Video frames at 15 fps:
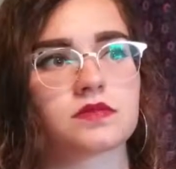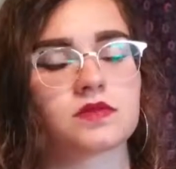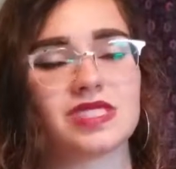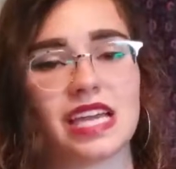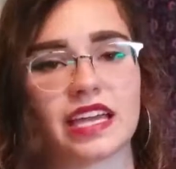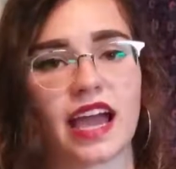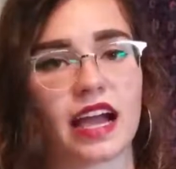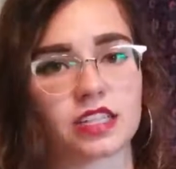
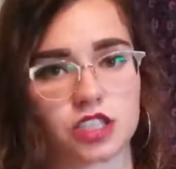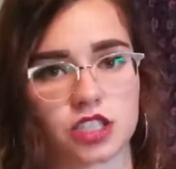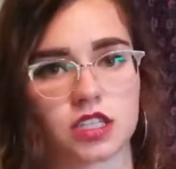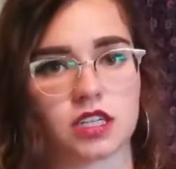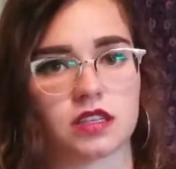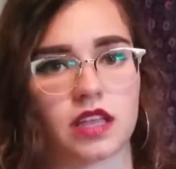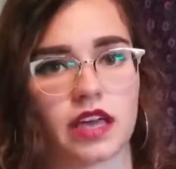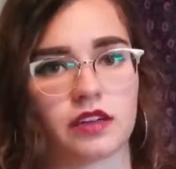take action
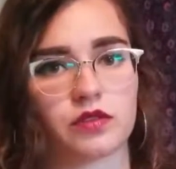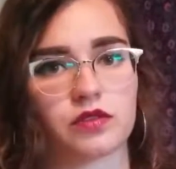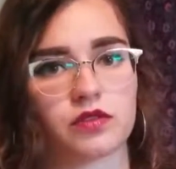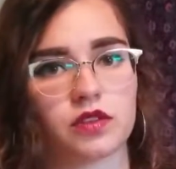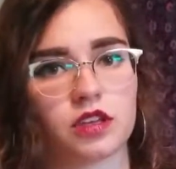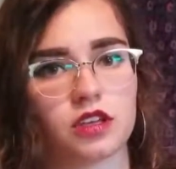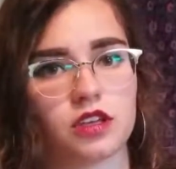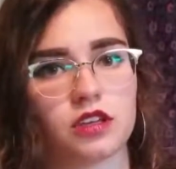in life
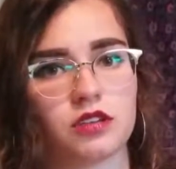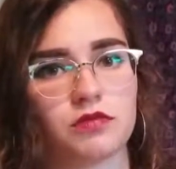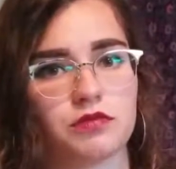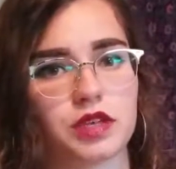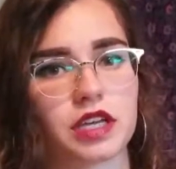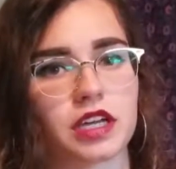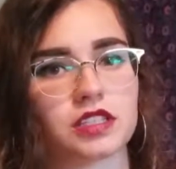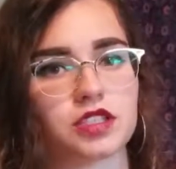
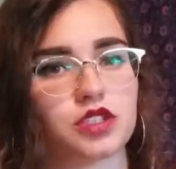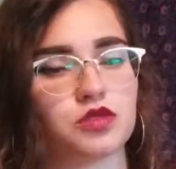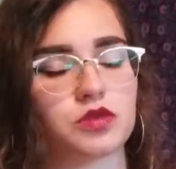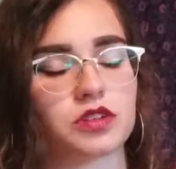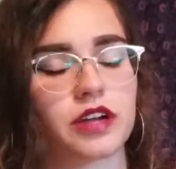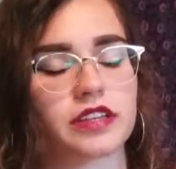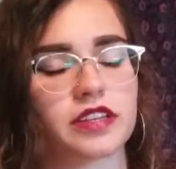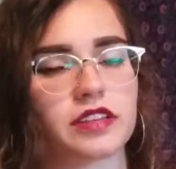because you
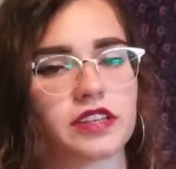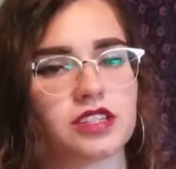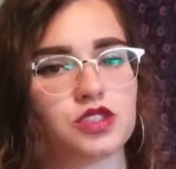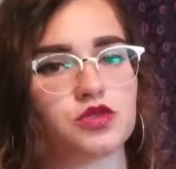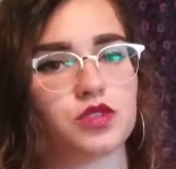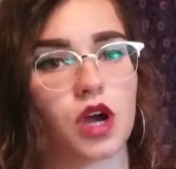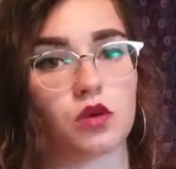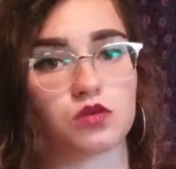regret the things you
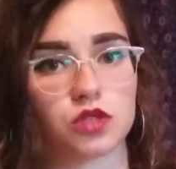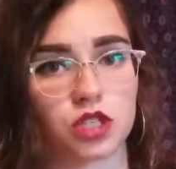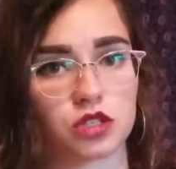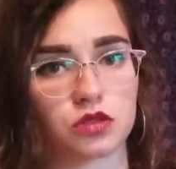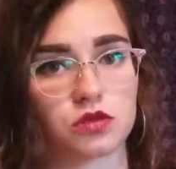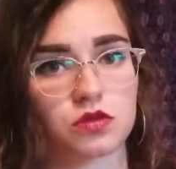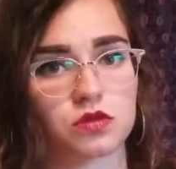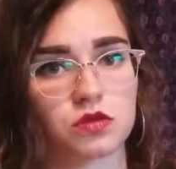don't
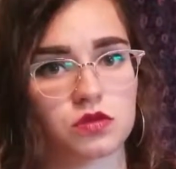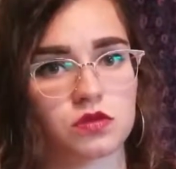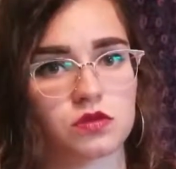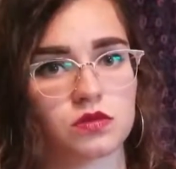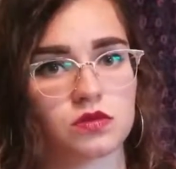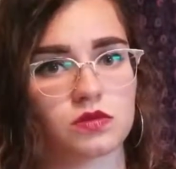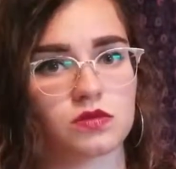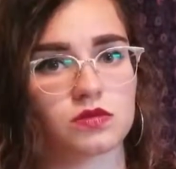do.
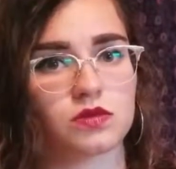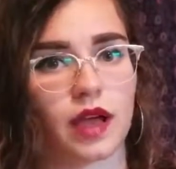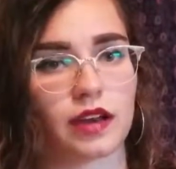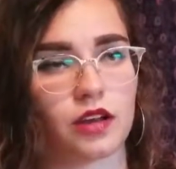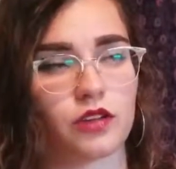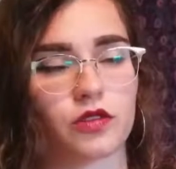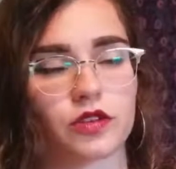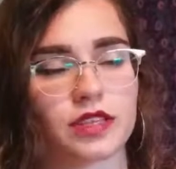I know
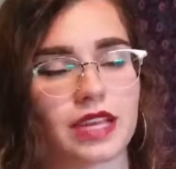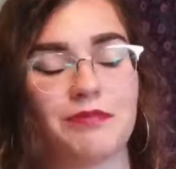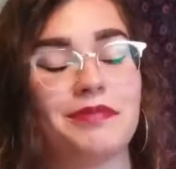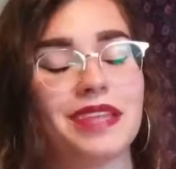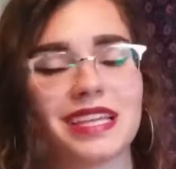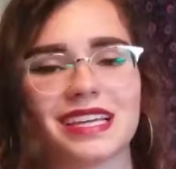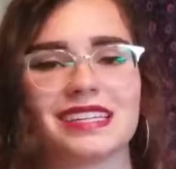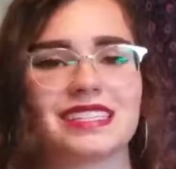you've heard that a
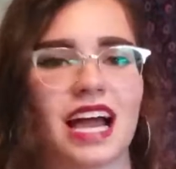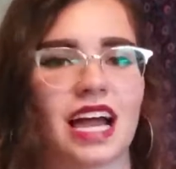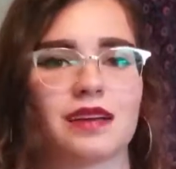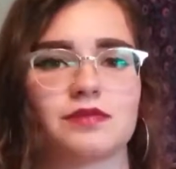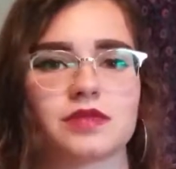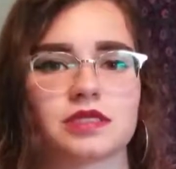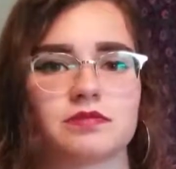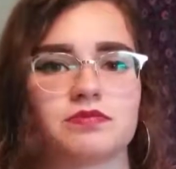million
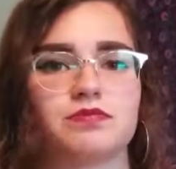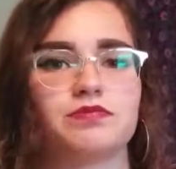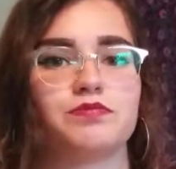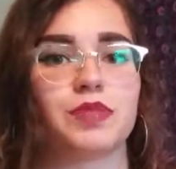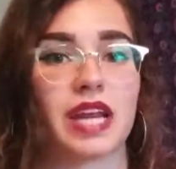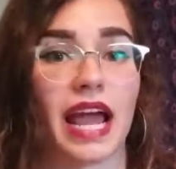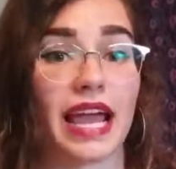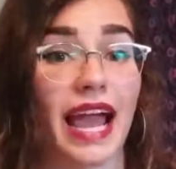times,
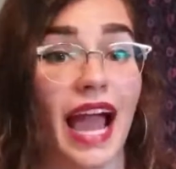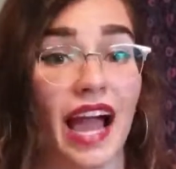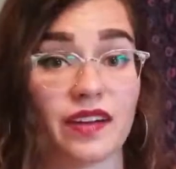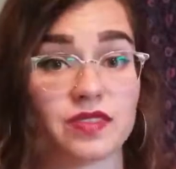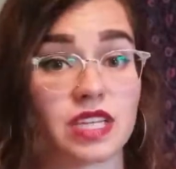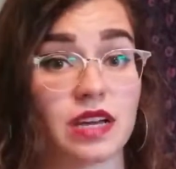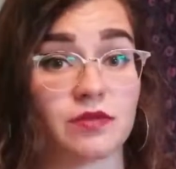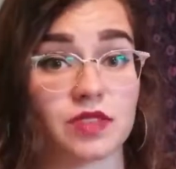but I
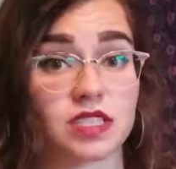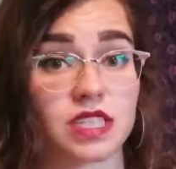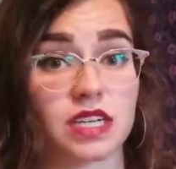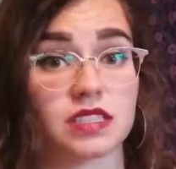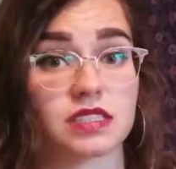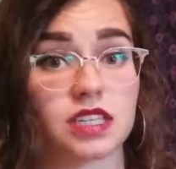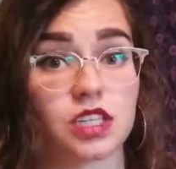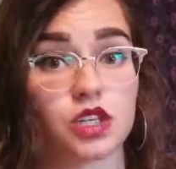have to
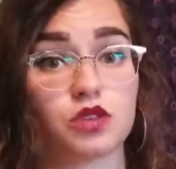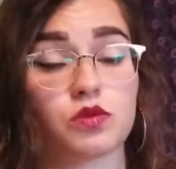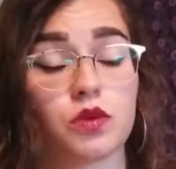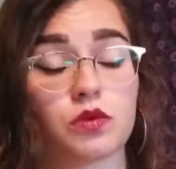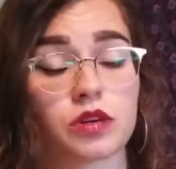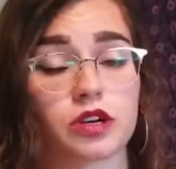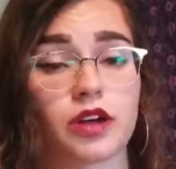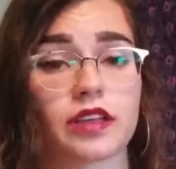emphasize that you will
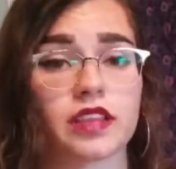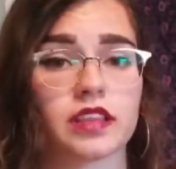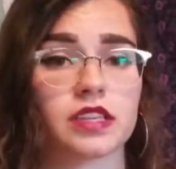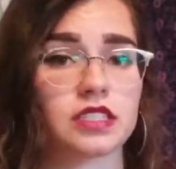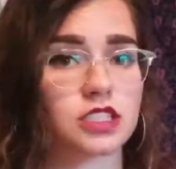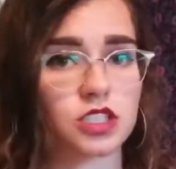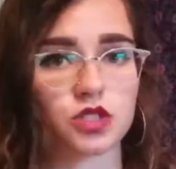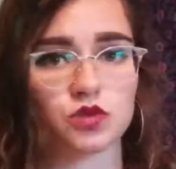regret the
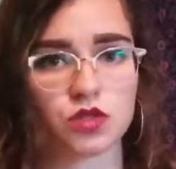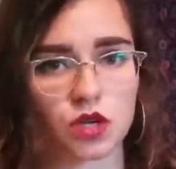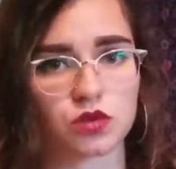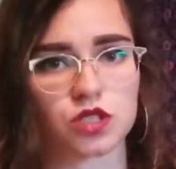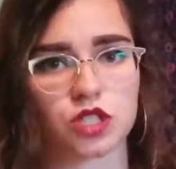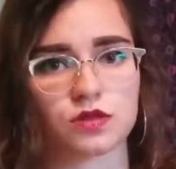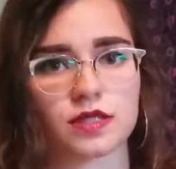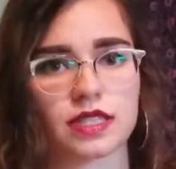things that you
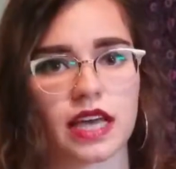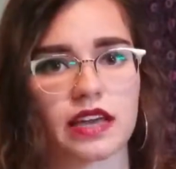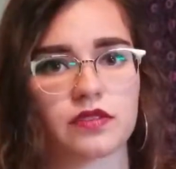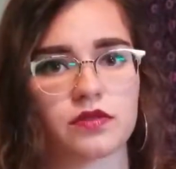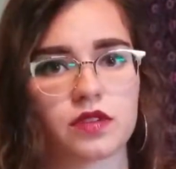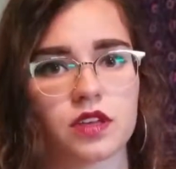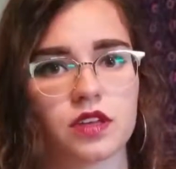don't do in life.